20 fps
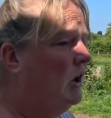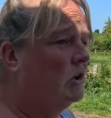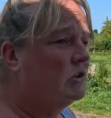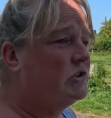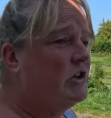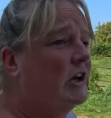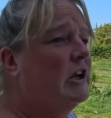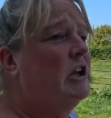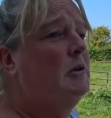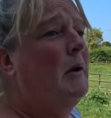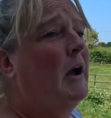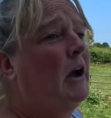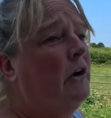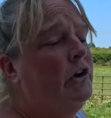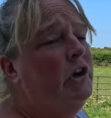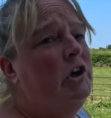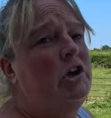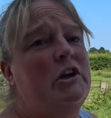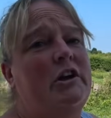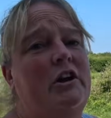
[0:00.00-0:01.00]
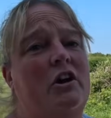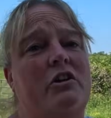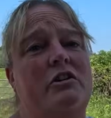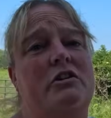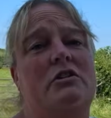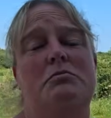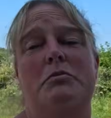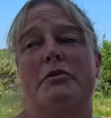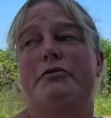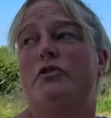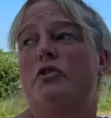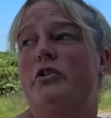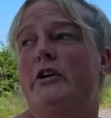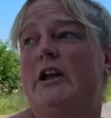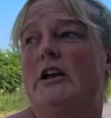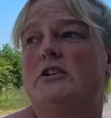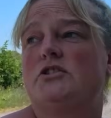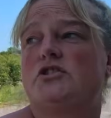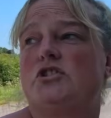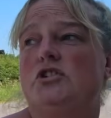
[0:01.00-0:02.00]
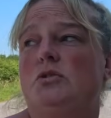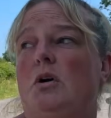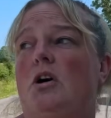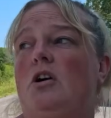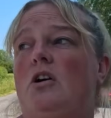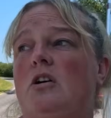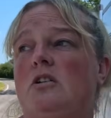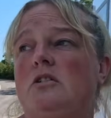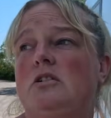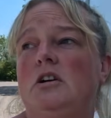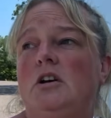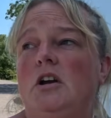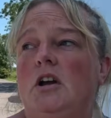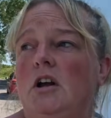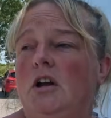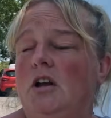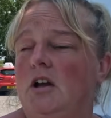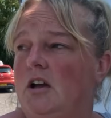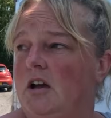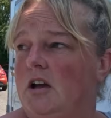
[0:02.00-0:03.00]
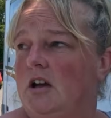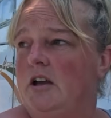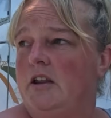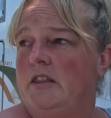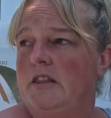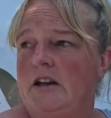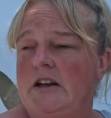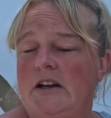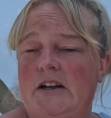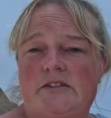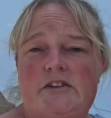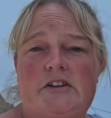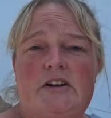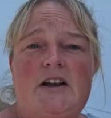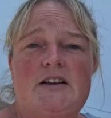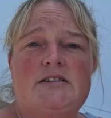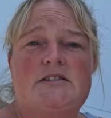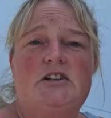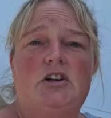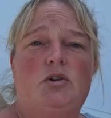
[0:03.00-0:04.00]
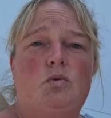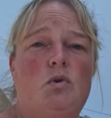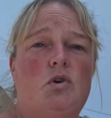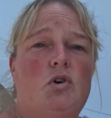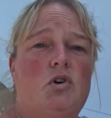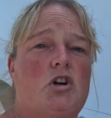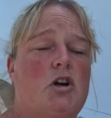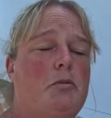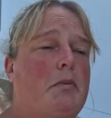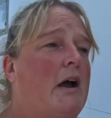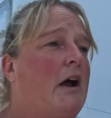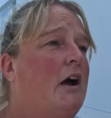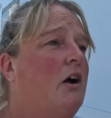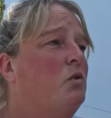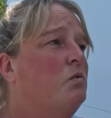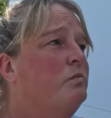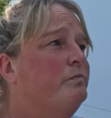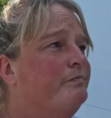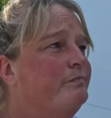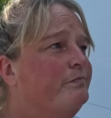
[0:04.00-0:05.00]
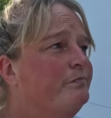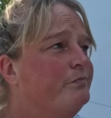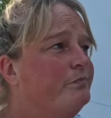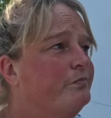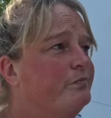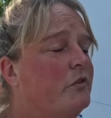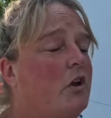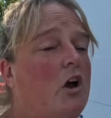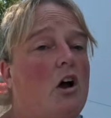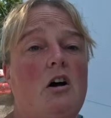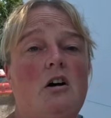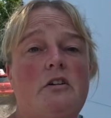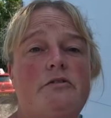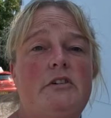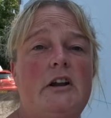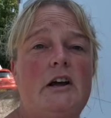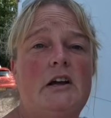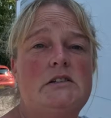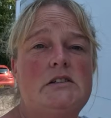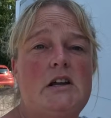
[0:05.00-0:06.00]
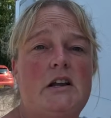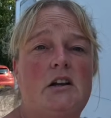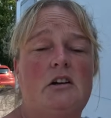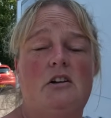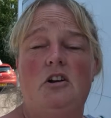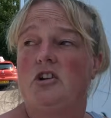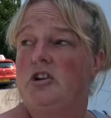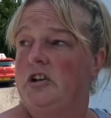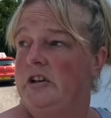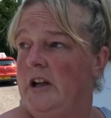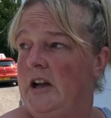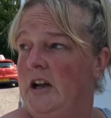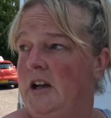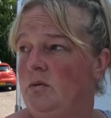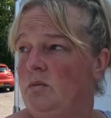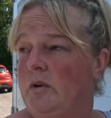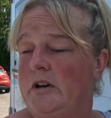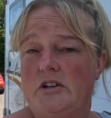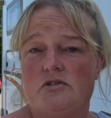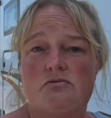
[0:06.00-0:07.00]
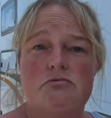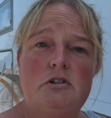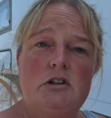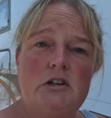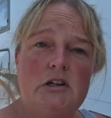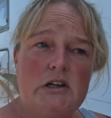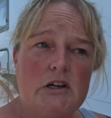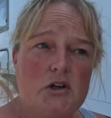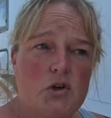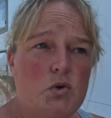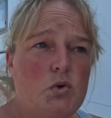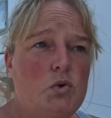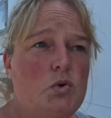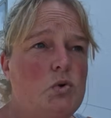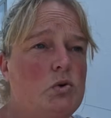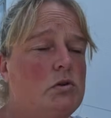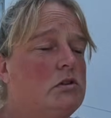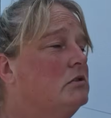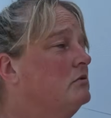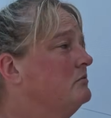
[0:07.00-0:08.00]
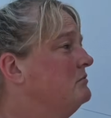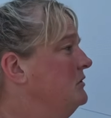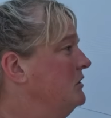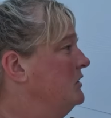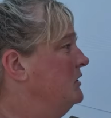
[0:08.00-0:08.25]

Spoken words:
take him out early on before it gets too hot. And then he has a nice little walk about 9:30, 10 o'clock at night when it's really cool. And